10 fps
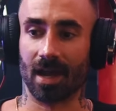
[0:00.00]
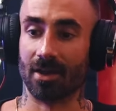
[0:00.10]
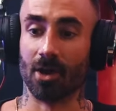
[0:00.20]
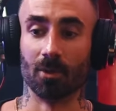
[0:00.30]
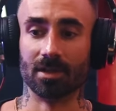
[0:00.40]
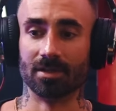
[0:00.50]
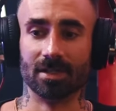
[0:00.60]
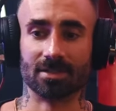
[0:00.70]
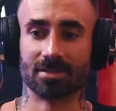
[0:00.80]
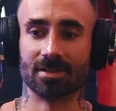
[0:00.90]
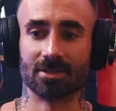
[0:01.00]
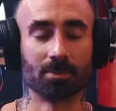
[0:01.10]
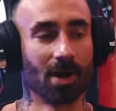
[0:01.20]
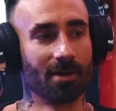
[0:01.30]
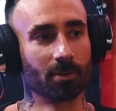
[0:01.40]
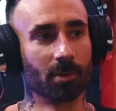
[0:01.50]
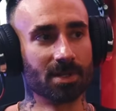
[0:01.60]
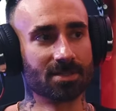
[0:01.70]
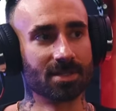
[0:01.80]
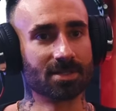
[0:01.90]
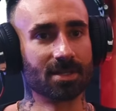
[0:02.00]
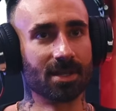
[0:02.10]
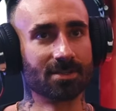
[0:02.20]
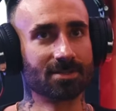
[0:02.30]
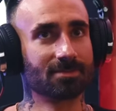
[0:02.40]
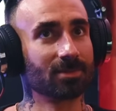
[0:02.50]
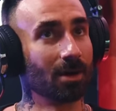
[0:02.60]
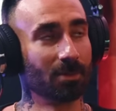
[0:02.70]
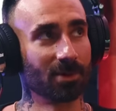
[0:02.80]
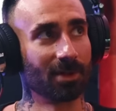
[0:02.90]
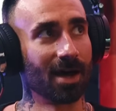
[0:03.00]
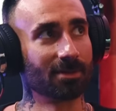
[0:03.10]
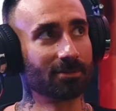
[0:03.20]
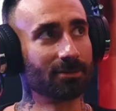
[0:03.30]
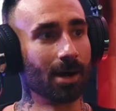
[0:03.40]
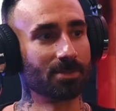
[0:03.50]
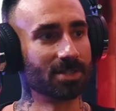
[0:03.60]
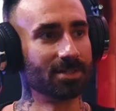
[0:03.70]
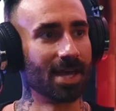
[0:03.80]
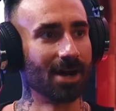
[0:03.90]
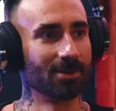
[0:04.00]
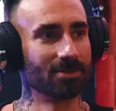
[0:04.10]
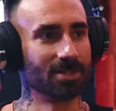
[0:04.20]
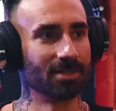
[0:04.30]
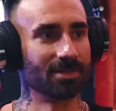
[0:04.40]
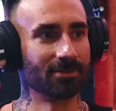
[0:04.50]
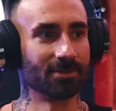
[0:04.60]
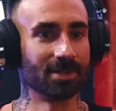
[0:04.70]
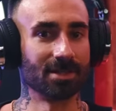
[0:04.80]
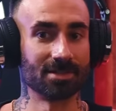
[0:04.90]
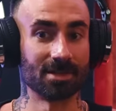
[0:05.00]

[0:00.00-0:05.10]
I know it's a profitable business, and it's come with a lot of ups and downs and different things.